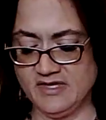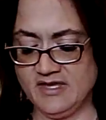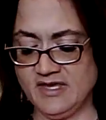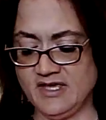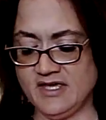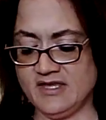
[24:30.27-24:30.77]

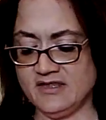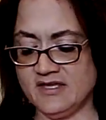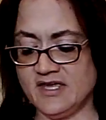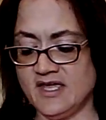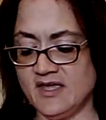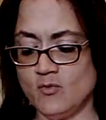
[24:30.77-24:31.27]
Yeah,
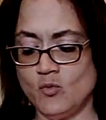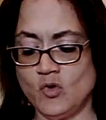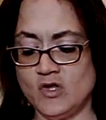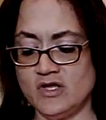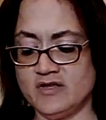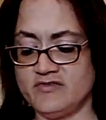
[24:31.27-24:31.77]
the King of
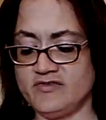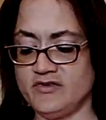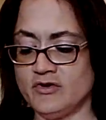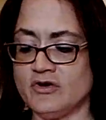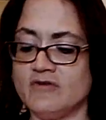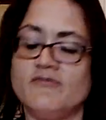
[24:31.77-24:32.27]
Wands.
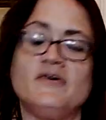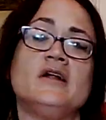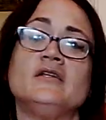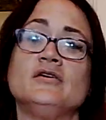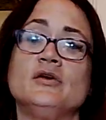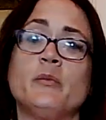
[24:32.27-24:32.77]
You're going to
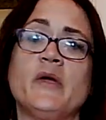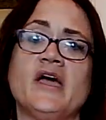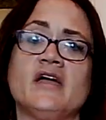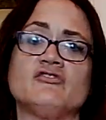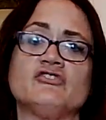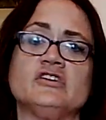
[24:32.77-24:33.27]
follow your
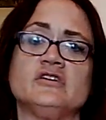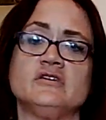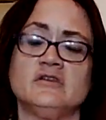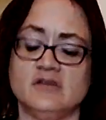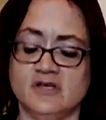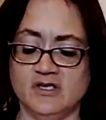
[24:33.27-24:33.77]
passion.
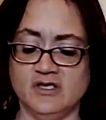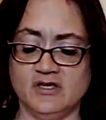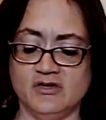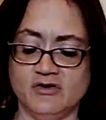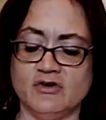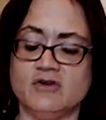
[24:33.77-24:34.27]

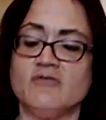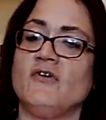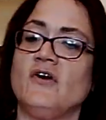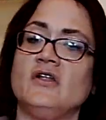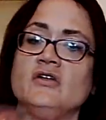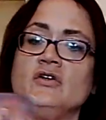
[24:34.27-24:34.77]
You're going to
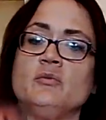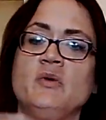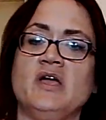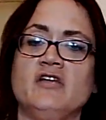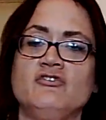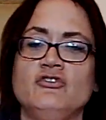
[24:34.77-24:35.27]
follow your
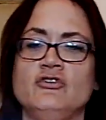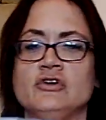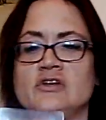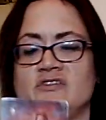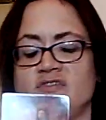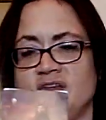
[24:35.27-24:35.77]
passion. You're
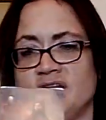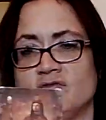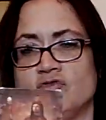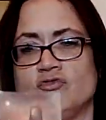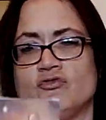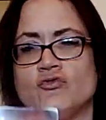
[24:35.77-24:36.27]
going to
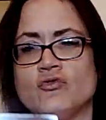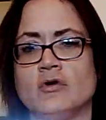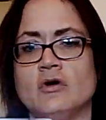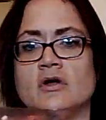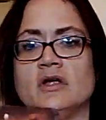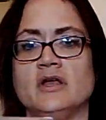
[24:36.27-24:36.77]
stand
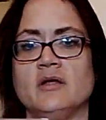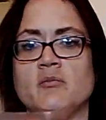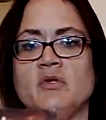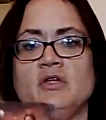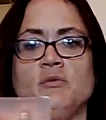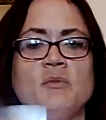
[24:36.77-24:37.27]
strong in
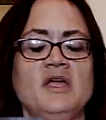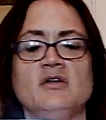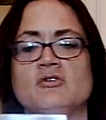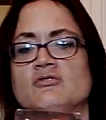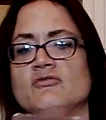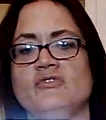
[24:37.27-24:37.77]
it. Be you
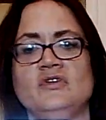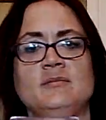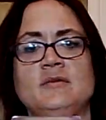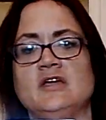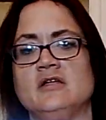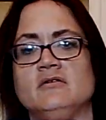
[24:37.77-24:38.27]
male or
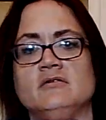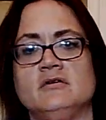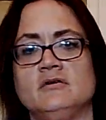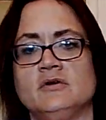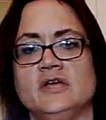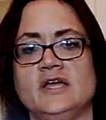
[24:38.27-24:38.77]
female.
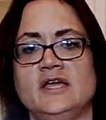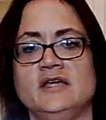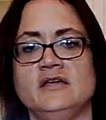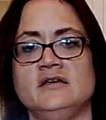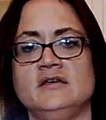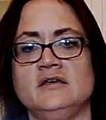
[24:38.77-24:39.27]

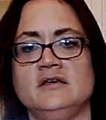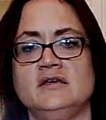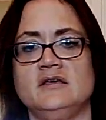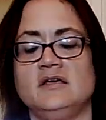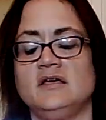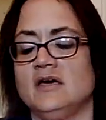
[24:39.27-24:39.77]
Okay.
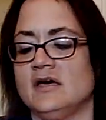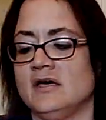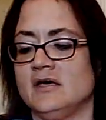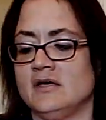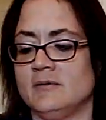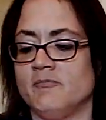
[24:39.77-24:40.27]

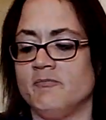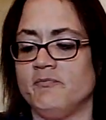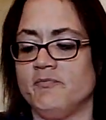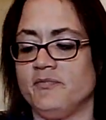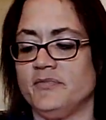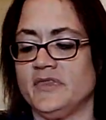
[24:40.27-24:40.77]

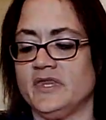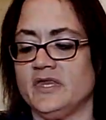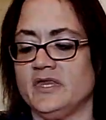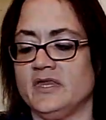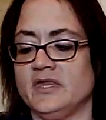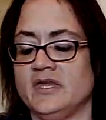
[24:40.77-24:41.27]

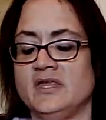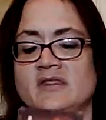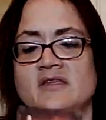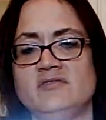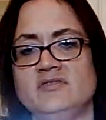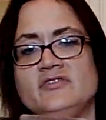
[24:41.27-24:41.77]

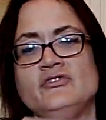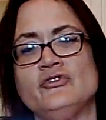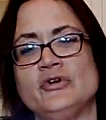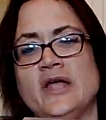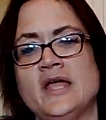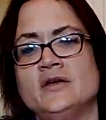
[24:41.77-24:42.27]
This is
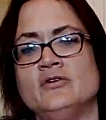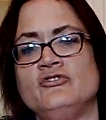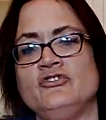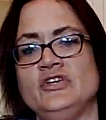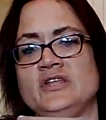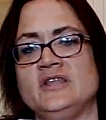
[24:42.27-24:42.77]
your
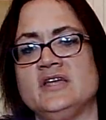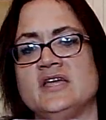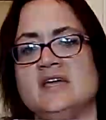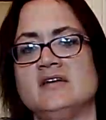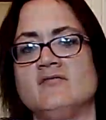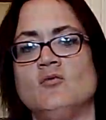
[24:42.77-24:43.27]
energy, the
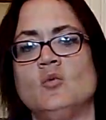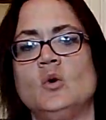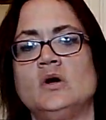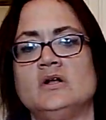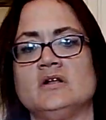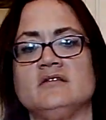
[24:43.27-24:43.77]
King of
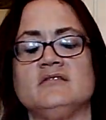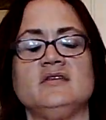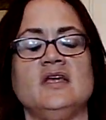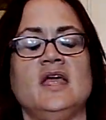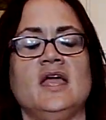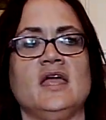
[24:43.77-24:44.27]

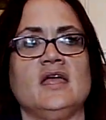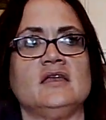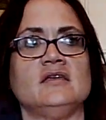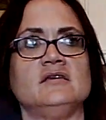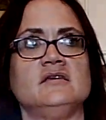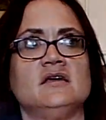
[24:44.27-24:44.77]
Wands,
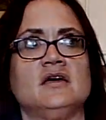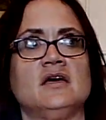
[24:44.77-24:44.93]
and